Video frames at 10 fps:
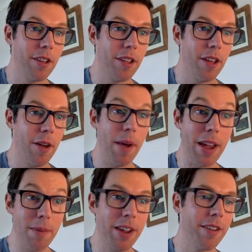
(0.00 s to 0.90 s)
a
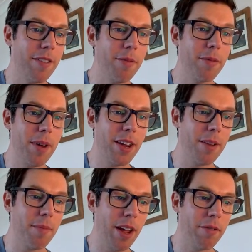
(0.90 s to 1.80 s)
baby that was making
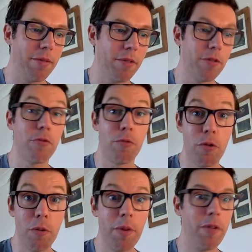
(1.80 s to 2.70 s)
him laugh.
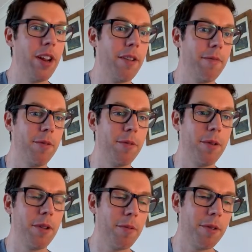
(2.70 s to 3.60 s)
Strawberry was
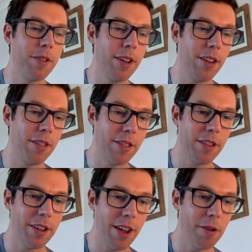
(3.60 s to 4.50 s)
one of the ones that he
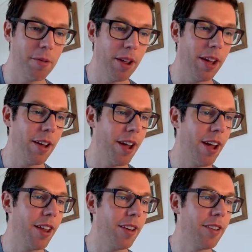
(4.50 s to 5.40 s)
giggled at,
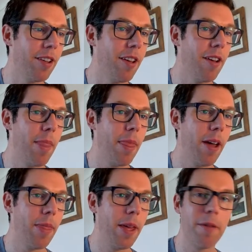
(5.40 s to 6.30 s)
and
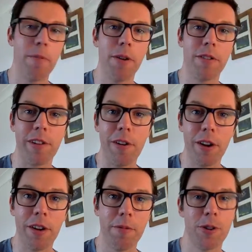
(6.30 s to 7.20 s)
then the word
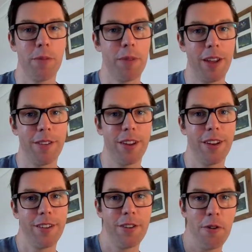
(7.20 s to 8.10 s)
slug, which I'm
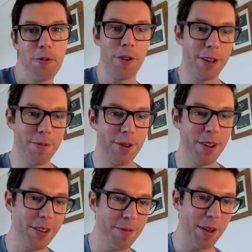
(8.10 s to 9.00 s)
guessing contrast
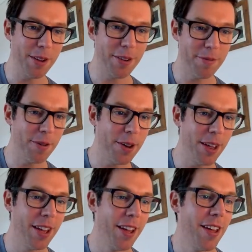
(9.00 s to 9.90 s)
wise makes it funny.
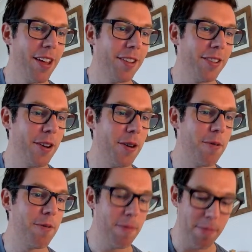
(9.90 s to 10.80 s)

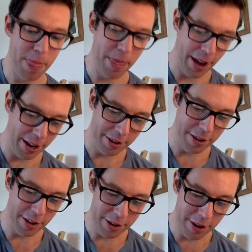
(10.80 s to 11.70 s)
So hence
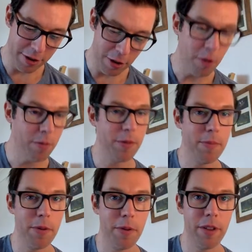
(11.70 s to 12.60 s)
a song was
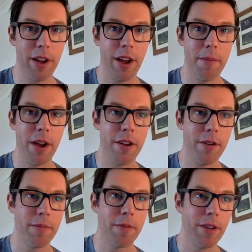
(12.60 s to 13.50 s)
born that I made
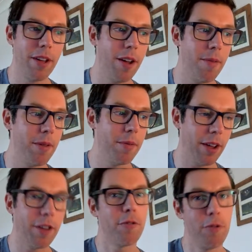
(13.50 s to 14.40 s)
up that was
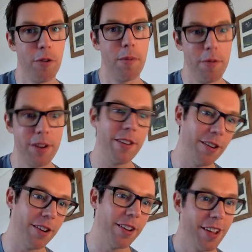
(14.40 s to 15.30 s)
like strawberry
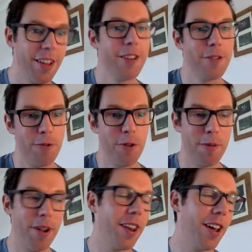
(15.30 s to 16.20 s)
slug,
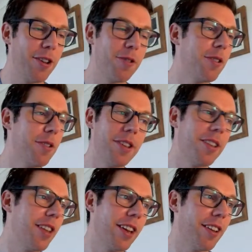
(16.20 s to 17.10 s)
strawberry, and I just used to
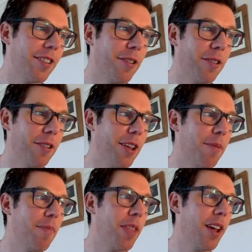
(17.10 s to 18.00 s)
sing this song to
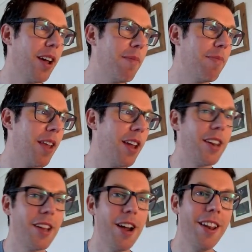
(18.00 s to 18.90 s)
him, and
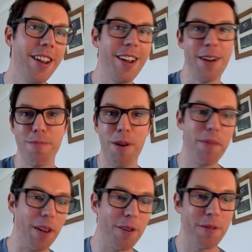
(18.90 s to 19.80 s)
he'd kind of like
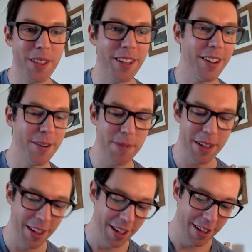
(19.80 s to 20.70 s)
bop along with it a little
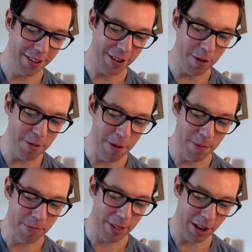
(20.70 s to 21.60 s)
bit. So
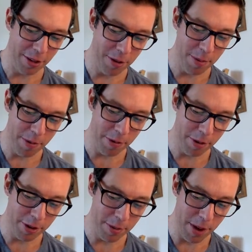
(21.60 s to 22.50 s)
I thought it'd be
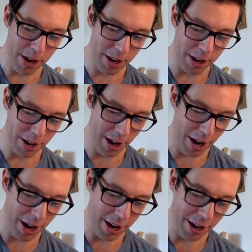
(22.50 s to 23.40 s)
fun to make
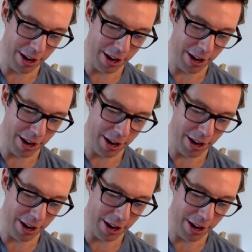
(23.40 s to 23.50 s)
an